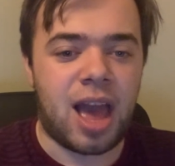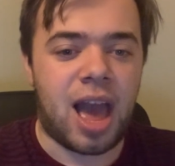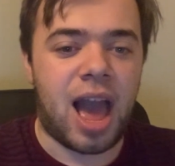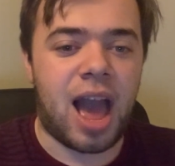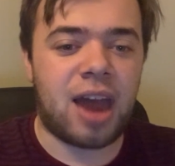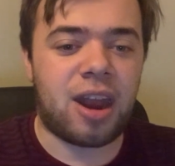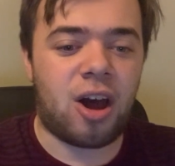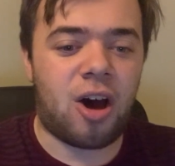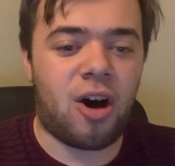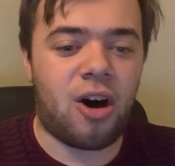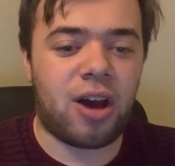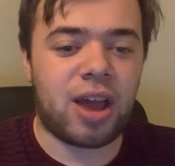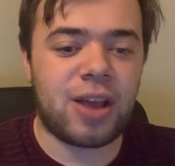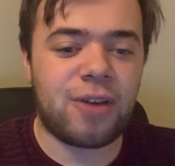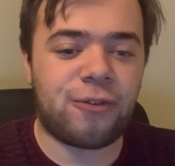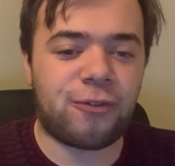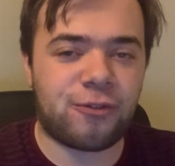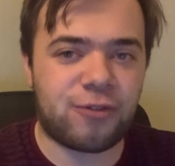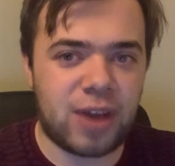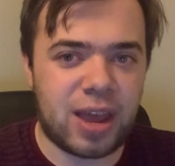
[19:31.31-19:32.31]
And I
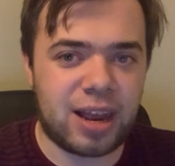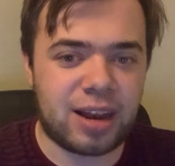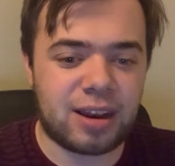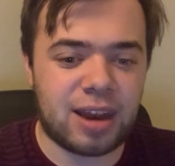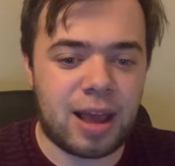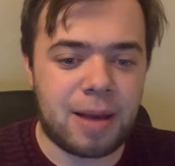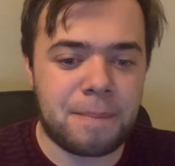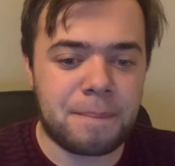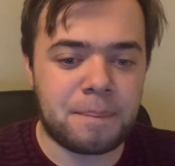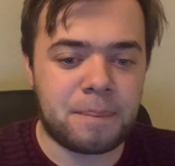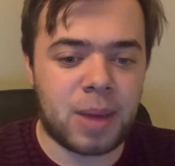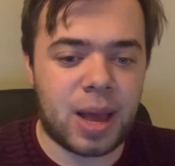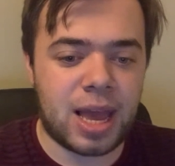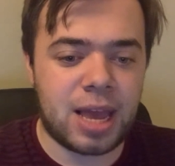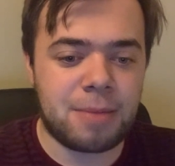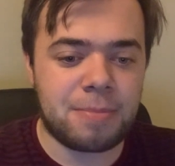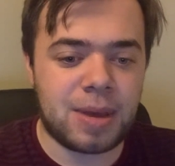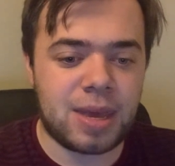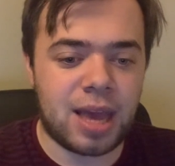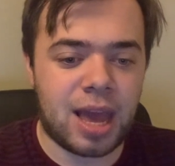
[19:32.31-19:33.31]
think they
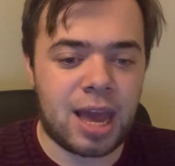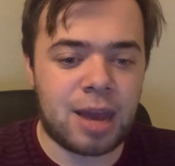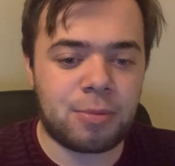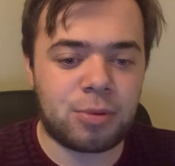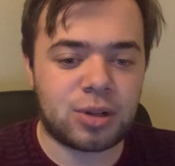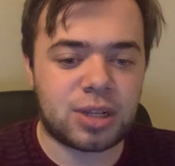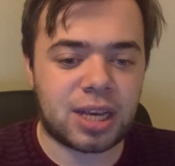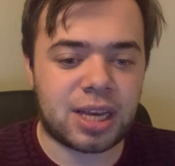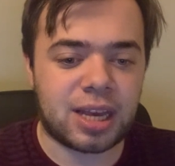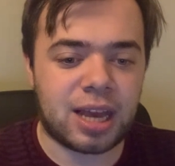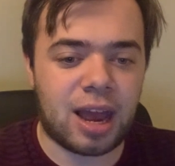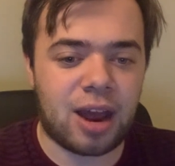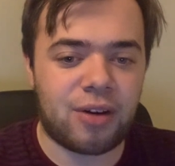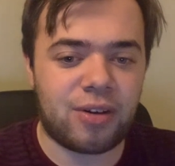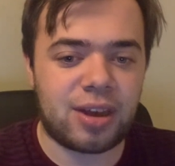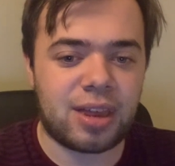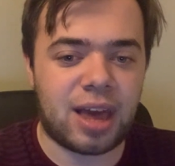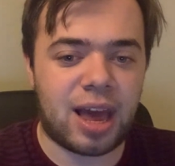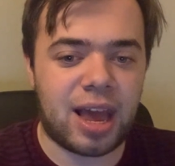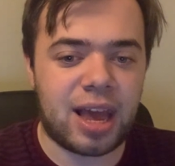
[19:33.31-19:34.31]
may be able to
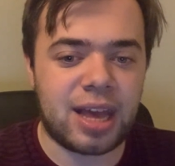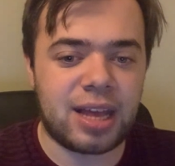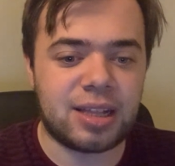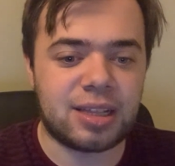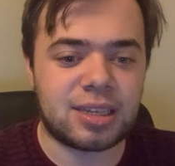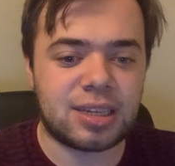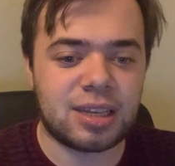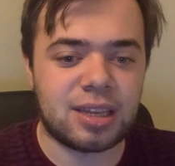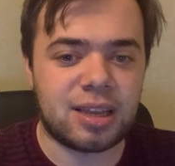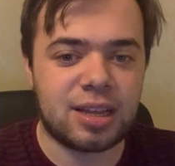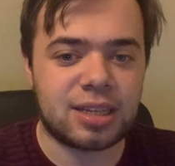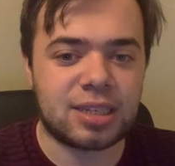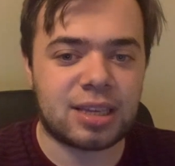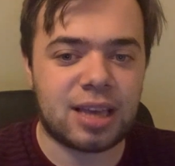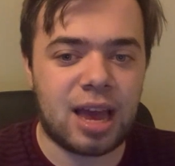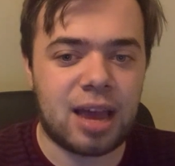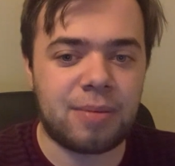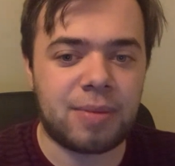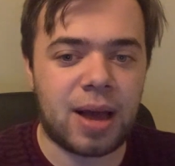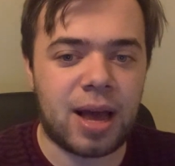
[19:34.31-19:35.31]
carry that into this
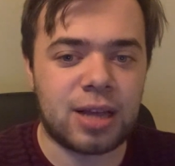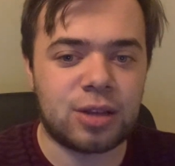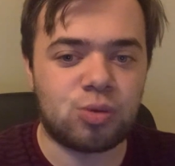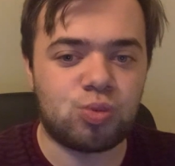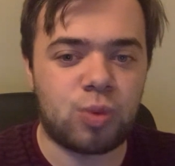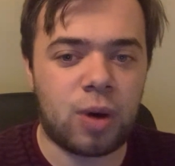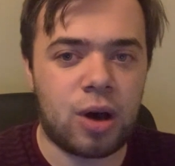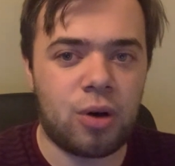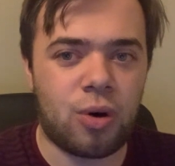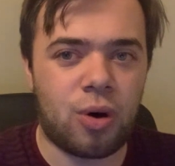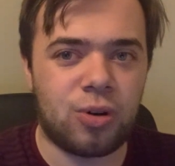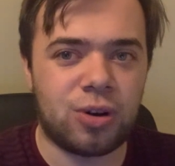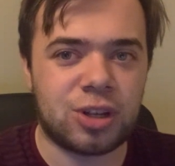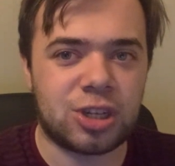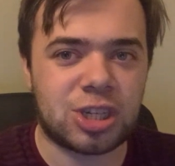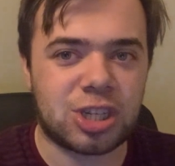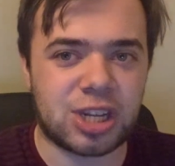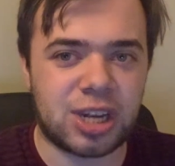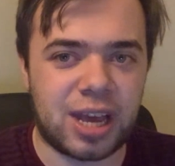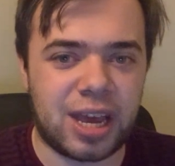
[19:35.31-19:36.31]
game as well,
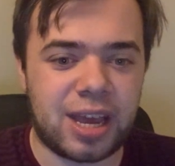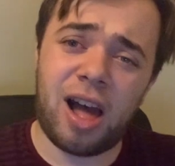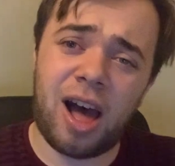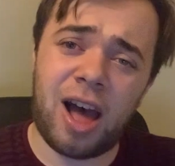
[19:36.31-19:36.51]
honestly.